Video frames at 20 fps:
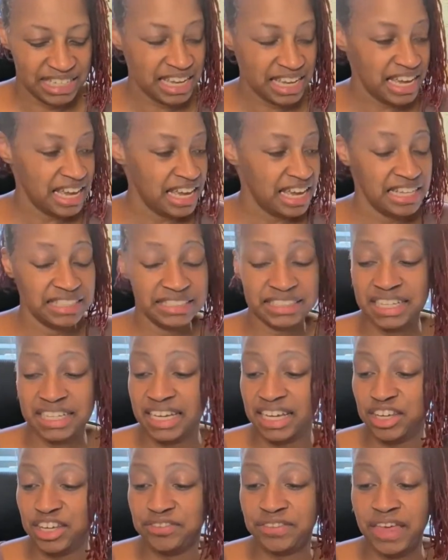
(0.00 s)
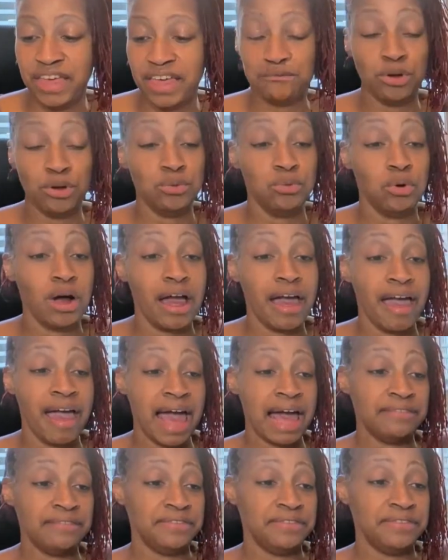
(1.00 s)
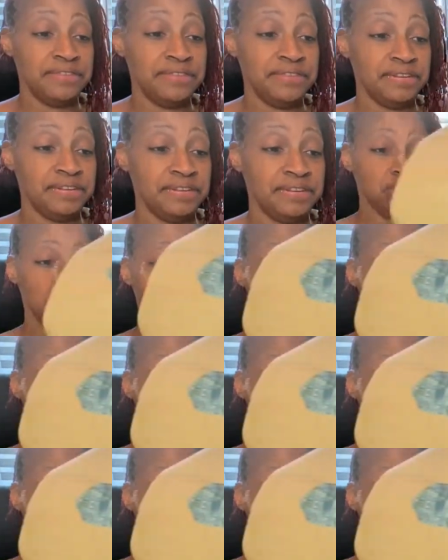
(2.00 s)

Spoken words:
and then we will add them to the